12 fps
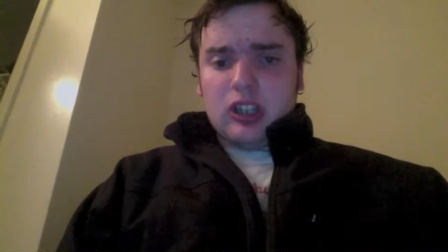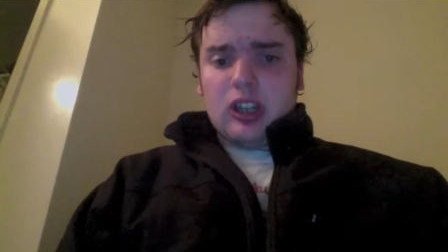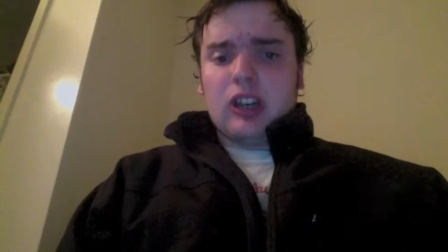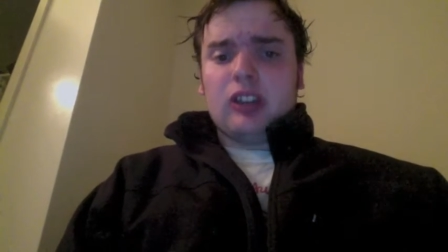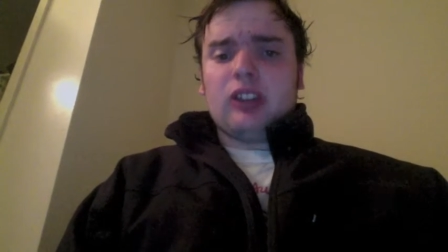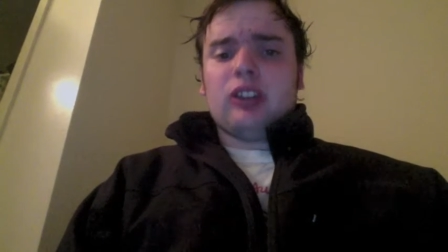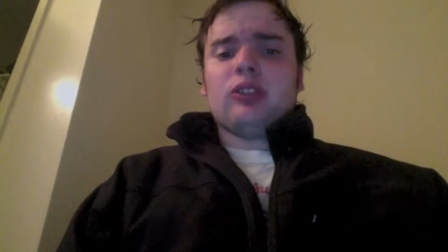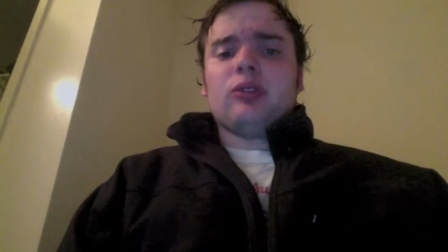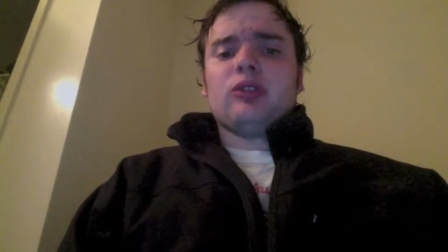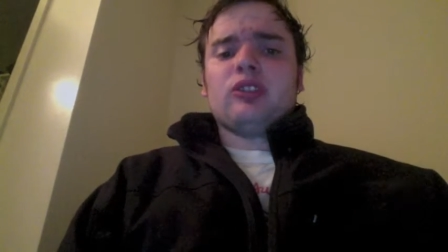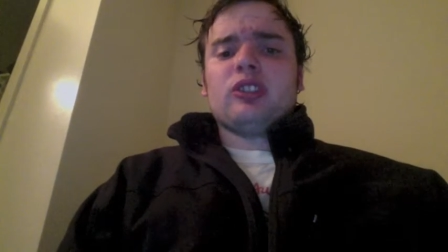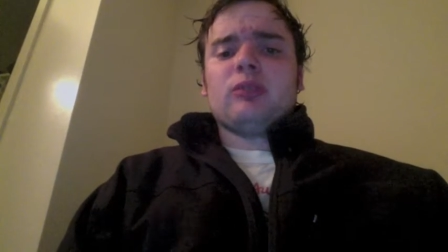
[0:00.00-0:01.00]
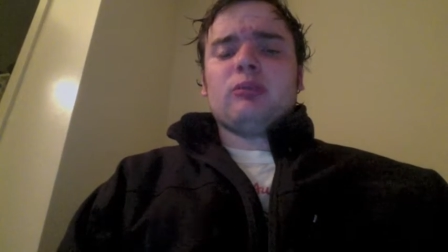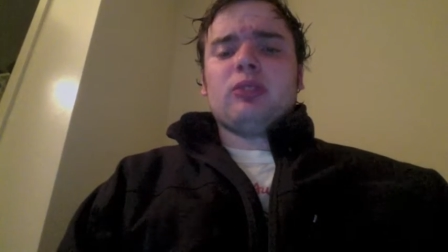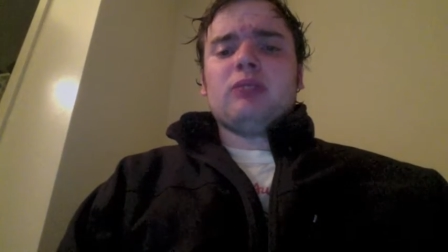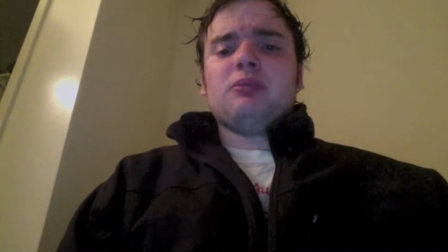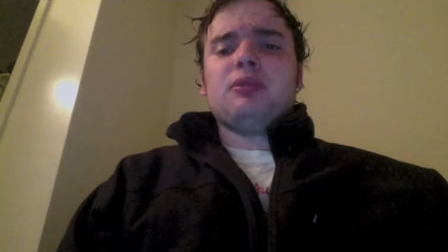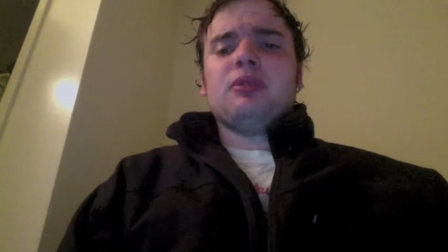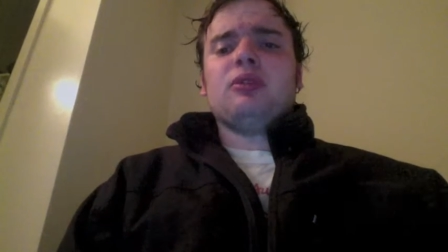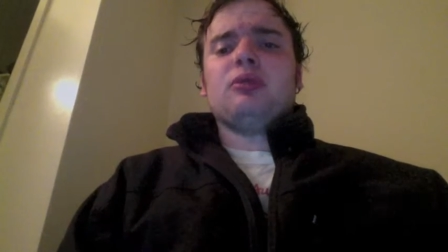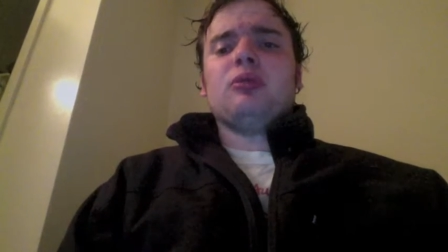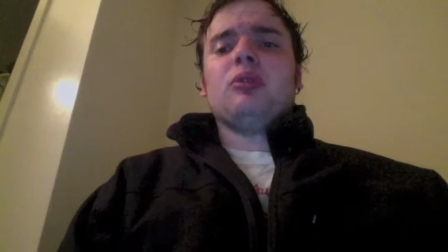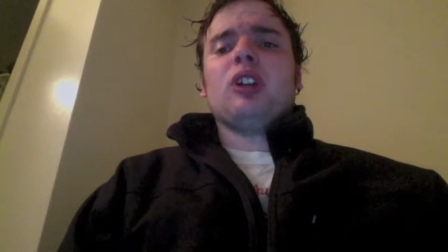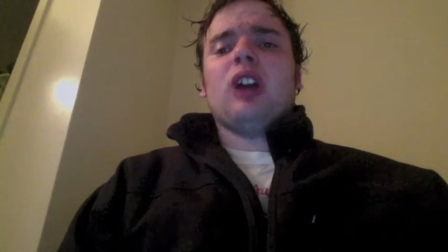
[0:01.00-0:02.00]
I think there are some people
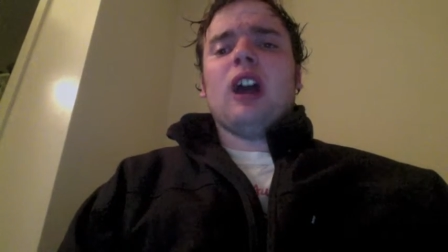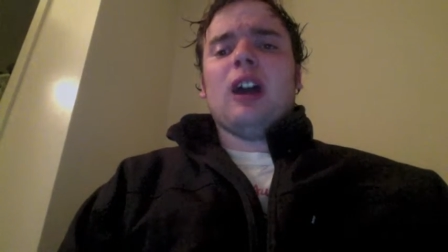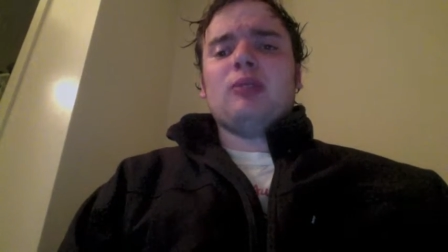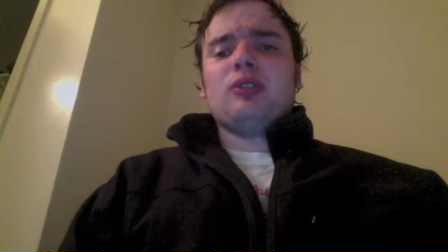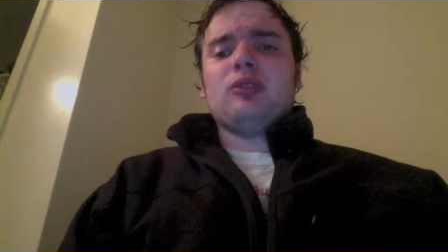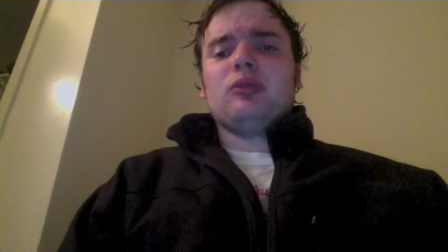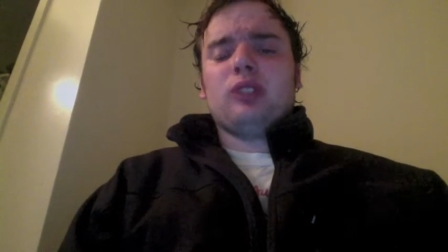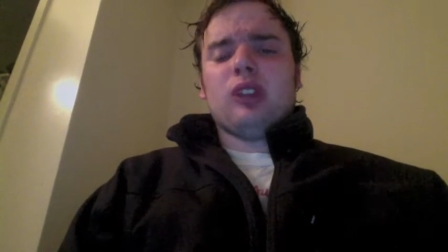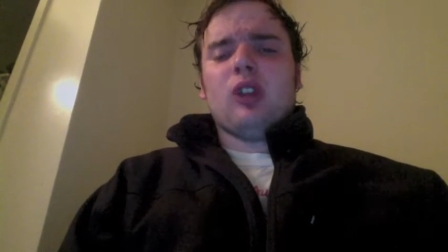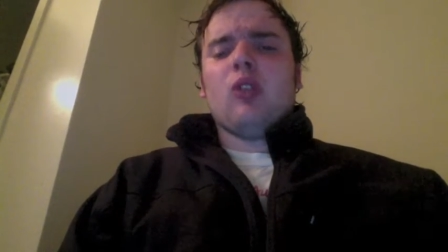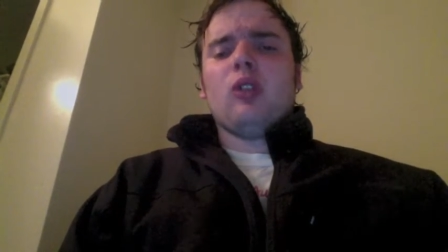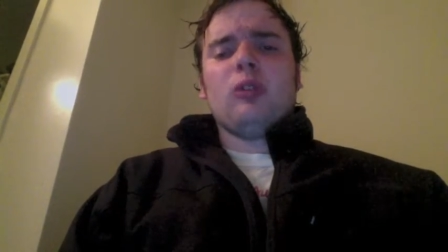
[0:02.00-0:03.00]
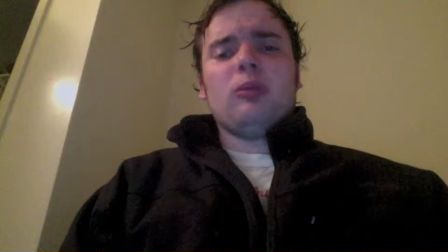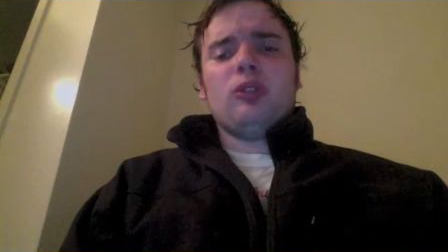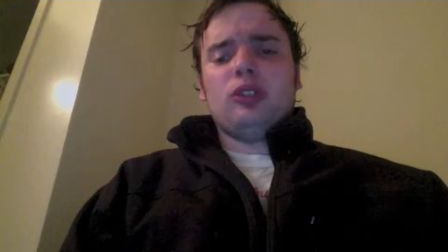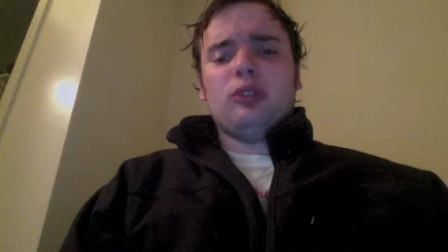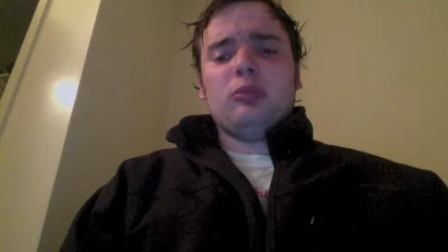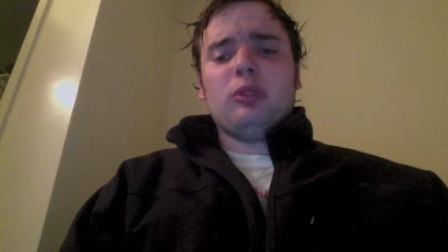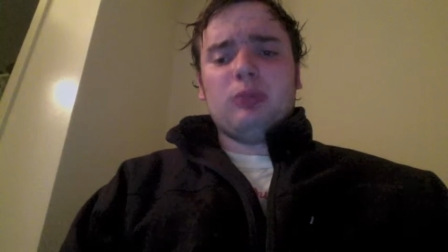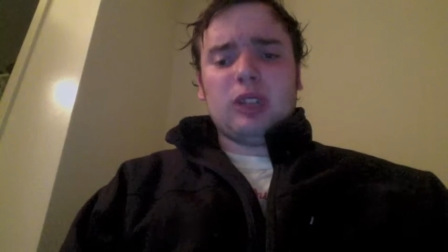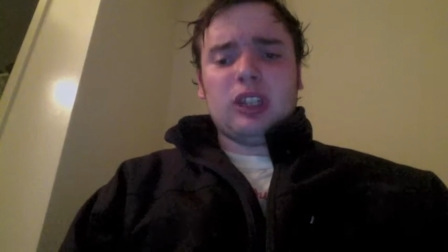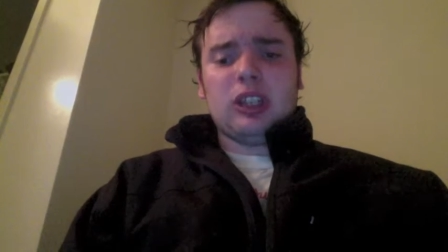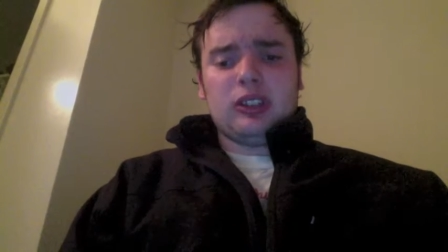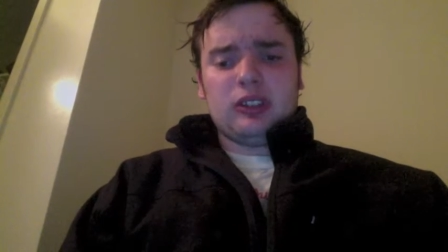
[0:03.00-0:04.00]
who are absolutely horrible human
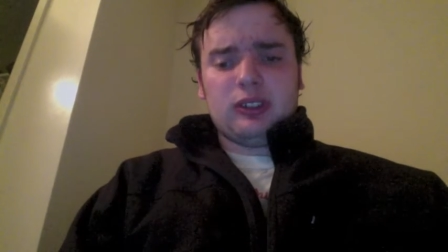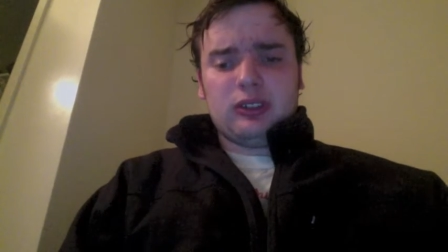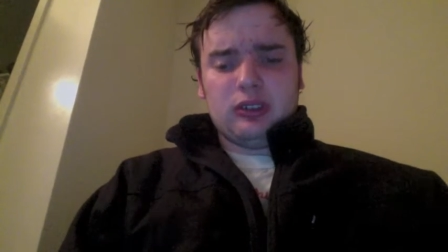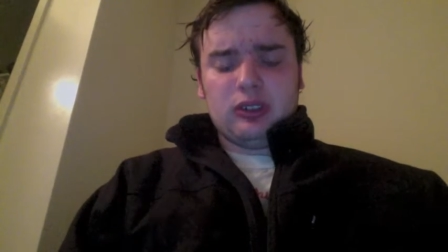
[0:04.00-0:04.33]
beings.